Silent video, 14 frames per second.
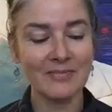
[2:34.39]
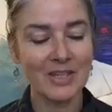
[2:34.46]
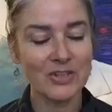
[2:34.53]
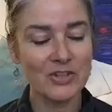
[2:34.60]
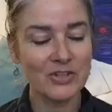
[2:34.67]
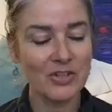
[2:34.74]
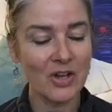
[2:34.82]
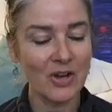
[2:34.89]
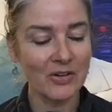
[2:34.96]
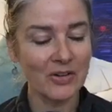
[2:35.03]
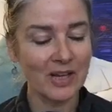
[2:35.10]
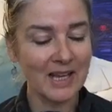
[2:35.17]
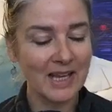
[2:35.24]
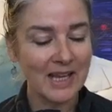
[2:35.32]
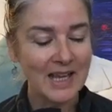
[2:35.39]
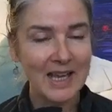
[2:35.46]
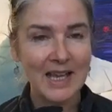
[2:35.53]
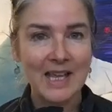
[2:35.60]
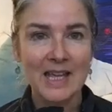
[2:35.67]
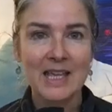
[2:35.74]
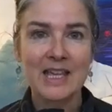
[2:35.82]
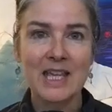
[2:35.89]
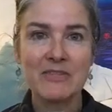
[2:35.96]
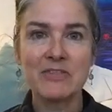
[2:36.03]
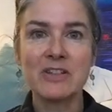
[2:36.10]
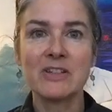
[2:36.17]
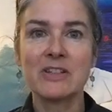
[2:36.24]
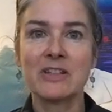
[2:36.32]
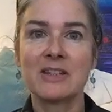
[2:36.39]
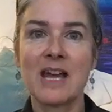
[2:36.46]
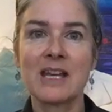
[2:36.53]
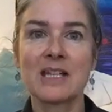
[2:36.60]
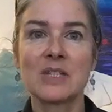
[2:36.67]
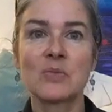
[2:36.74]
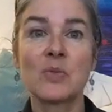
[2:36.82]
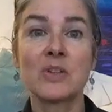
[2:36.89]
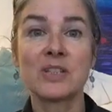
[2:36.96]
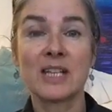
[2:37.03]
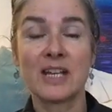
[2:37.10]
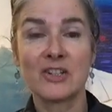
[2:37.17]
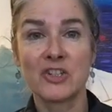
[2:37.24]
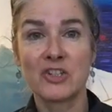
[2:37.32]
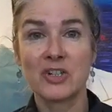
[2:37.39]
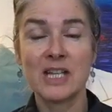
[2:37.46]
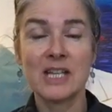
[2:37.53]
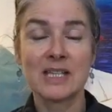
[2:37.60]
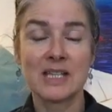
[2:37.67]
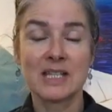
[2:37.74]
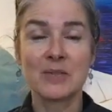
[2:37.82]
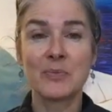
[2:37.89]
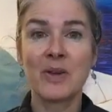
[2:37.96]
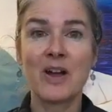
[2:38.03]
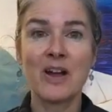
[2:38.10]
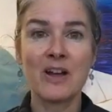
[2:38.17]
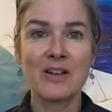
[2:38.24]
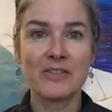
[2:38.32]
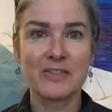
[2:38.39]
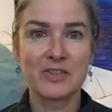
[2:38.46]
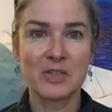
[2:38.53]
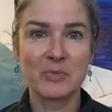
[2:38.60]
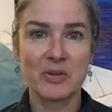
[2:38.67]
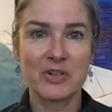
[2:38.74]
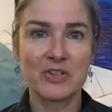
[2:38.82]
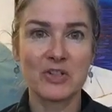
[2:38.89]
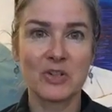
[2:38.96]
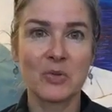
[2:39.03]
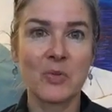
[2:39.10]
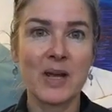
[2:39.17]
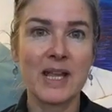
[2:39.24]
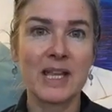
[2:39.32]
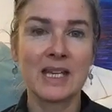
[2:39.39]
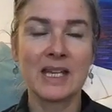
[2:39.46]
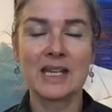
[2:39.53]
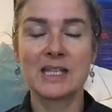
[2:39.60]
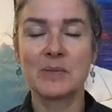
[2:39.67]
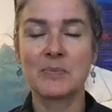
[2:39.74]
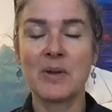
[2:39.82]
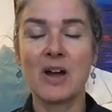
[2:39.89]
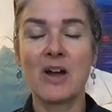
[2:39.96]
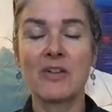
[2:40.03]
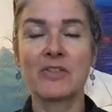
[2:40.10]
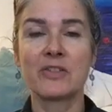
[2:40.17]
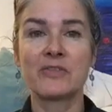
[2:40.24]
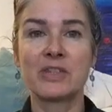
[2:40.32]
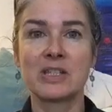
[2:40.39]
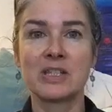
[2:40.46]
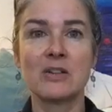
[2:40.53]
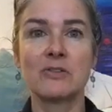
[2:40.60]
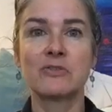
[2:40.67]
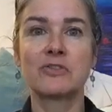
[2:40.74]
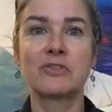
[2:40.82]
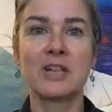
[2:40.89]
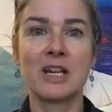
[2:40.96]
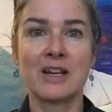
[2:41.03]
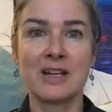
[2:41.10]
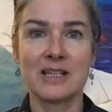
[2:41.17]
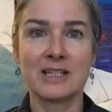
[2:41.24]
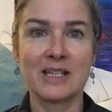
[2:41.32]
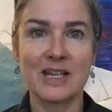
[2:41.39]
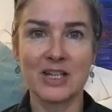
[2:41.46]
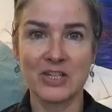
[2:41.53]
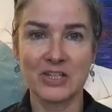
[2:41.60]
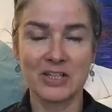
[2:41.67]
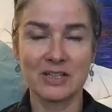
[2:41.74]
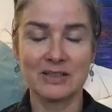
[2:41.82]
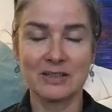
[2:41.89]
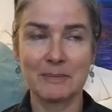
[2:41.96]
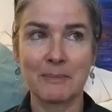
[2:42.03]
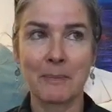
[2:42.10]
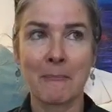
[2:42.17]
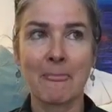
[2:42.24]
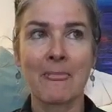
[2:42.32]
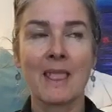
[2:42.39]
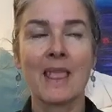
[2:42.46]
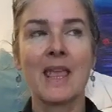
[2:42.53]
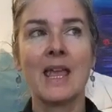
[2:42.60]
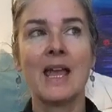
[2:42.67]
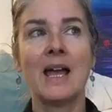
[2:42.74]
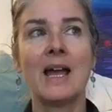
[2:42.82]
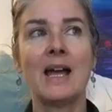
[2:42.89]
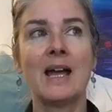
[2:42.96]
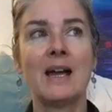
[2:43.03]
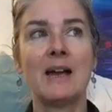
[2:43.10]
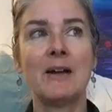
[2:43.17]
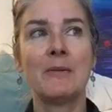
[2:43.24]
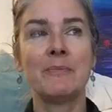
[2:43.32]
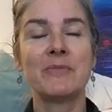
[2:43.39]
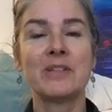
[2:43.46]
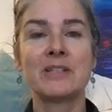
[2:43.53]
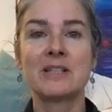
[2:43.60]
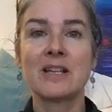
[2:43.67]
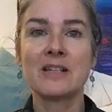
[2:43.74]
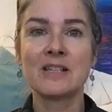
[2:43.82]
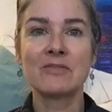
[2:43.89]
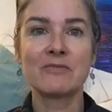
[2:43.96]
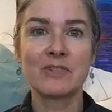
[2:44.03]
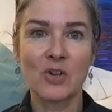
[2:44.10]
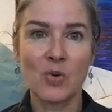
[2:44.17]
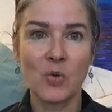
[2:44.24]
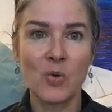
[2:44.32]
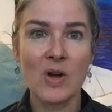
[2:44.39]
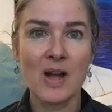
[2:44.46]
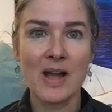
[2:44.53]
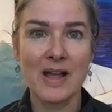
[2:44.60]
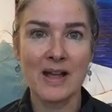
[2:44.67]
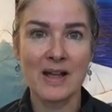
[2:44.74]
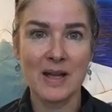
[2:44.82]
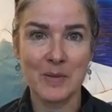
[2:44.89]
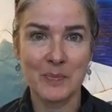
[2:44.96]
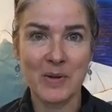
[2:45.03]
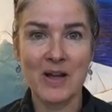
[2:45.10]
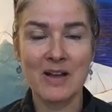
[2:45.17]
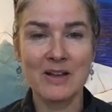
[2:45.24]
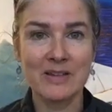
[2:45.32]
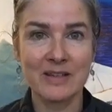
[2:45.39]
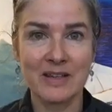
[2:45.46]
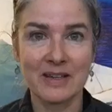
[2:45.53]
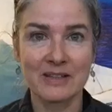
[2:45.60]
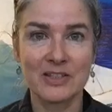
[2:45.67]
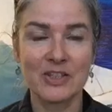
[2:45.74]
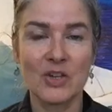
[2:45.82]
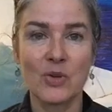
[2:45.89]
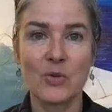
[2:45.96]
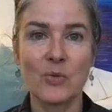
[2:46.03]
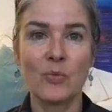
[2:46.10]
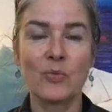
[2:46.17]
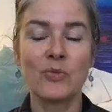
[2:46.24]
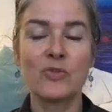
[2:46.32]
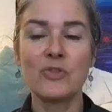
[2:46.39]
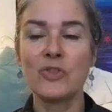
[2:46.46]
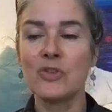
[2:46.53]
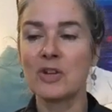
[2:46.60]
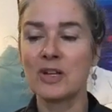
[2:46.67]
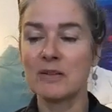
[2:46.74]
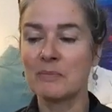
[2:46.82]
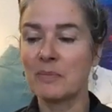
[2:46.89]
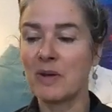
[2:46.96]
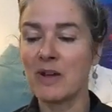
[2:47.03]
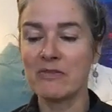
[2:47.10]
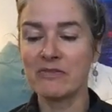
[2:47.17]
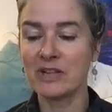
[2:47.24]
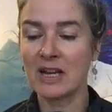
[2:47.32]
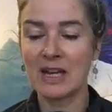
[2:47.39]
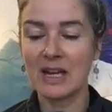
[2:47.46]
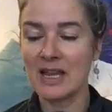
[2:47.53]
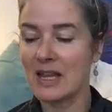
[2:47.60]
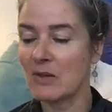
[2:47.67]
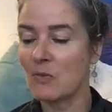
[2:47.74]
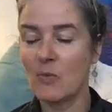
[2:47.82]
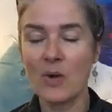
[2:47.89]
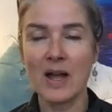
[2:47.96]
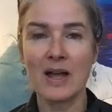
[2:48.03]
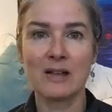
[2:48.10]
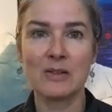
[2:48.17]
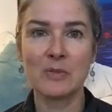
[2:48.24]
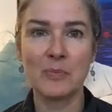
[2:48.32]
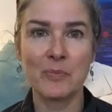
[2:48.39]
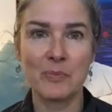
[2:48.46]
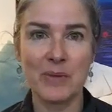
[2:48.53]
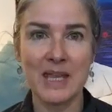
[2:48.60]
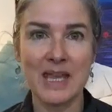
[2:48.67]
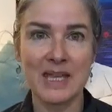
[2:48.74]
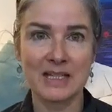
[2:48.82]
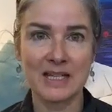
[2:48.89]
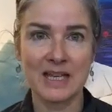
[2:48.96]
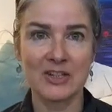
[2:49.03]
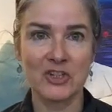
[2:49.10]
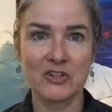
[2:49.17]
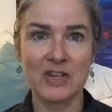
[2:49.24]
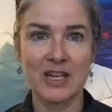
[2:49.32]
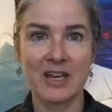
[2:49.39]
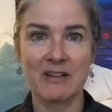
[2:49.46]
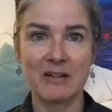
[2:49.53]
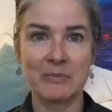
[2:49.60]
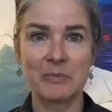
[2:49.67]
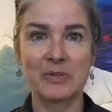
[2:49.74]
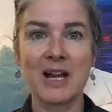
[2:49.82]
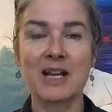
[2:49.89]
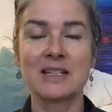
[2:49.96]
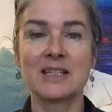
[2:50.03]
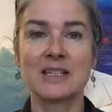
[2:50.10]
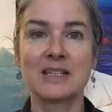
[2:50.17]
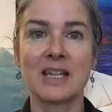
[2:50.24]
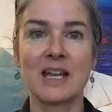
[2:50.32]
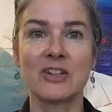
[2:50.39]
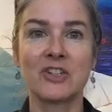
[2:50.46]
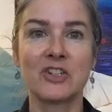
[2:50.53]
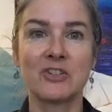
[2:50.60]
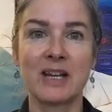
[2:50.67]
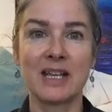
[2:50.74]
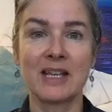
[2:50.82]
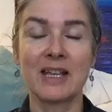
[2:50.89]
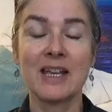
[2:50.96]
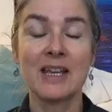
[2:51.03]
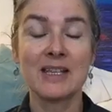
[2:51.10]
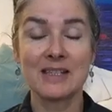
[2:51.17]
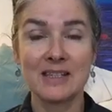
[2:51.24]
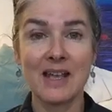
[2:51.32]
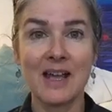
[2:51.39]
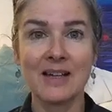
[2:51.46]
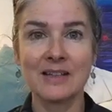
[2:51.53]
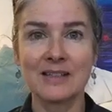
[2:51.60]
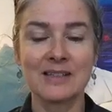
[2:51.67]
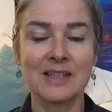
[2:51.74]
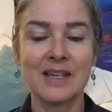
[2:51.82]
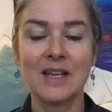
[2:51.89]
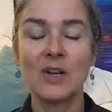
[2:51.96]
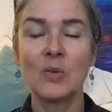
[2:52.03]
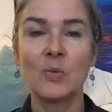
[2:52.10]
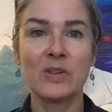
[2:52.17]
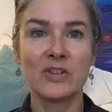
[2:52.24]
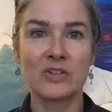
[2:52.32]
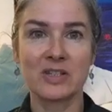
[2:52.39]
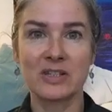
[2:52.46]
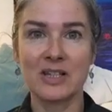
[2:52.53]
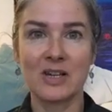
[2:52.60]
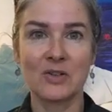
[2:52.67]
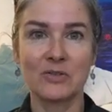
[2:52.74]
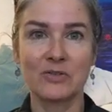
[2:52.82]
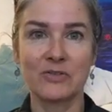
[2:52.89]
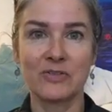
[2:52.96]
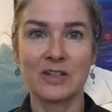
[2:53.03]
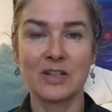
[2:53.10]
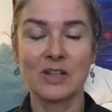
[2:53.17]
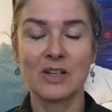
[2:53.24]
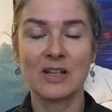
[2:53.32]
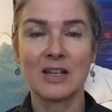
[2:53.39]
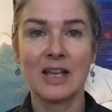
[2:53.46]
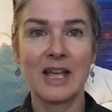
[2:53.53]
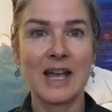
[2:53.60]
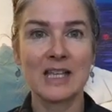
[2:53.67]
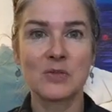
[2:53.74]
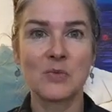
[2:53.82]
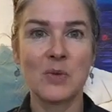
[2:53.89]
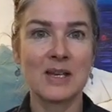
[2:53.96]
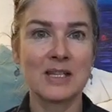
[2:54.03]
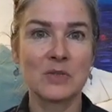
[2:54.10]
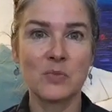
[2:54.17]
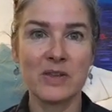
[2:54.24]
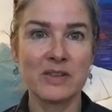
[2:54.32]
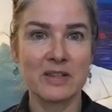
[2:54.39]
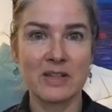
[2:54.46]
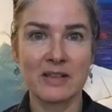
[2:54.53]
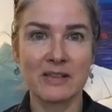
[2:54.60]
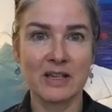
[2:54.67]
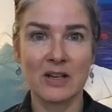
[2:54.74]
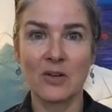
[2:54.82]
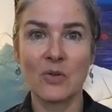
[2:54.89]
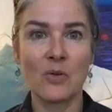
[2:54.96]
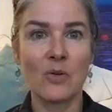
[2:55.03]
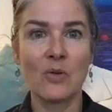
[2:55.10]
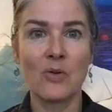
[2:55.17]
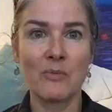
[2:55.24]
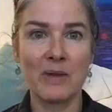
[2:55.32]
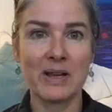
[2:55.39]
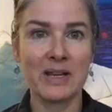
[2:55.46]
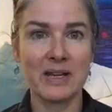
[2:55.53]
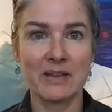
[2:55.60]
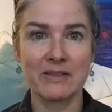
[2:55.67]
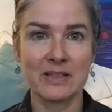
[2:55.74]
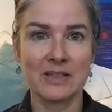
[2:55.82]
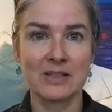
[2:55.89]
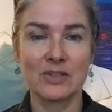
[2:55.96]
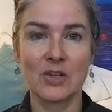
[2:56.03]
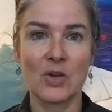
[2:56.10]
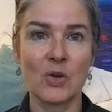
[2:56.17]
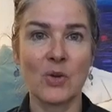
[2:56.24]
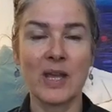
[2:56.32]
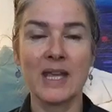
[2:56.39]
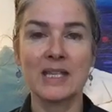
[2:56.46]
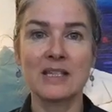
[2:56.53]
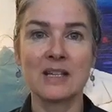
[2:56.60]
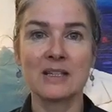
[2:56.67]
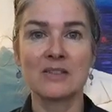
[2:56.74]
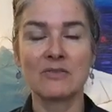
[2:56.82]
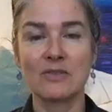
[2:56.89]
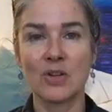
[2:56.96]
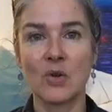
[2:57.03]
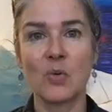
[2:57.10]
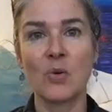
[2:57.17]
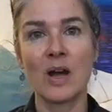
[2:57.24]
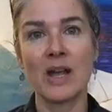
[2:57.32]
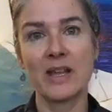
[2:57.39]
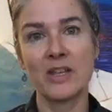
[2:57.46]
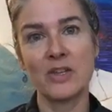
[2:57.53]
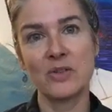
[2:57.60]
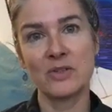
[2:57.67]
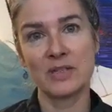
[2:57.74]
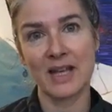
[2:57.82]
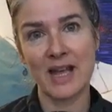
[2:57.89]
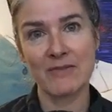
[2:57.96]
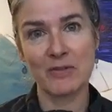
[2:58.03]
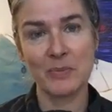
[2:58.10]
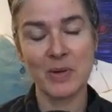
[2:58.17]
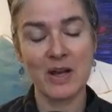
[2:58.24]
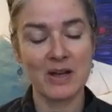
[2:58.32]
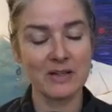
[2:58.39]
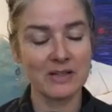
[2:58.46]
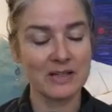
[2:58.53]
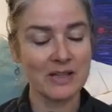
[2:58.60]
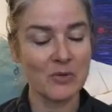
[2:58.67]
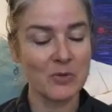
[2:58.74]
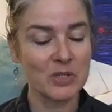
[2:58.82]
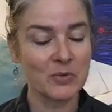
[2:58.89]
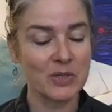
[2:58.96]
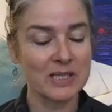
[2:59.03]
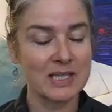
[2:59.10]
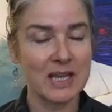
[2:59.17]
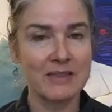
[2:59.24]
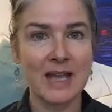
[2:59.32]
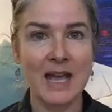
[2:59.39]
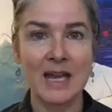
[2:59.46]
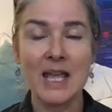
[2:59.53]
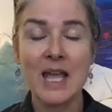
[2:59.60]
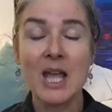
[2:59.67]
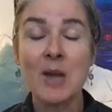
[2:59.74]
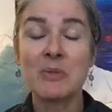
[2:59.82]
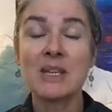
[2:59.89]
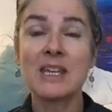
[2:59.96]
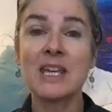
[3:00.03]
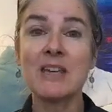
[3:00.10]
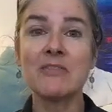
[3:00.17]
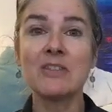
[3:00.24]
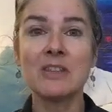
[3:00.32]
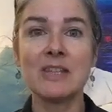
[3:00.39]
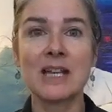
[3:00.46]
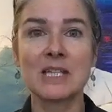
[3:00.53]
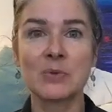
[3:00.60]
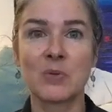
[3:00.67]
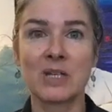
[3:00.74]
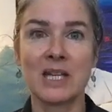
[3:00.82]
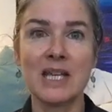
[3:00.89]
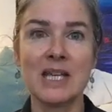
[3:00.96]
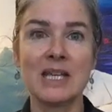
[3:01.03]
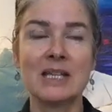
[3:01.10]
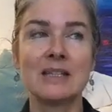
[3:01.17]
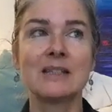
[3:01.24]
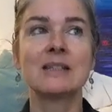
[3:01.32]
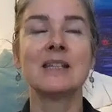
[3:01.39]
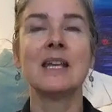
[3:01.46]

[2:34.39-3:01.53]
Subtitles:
So, given that that is what Tantra is, it's a path of spiritual awakening, it's a path of self-realization that doesn't require a partner. So you can perfectly well be a tantrika and practice tantric sex with yourself, as well as with another or many others. So it doesn't require you to have a partner. I just want to say that. But given that that's what it is,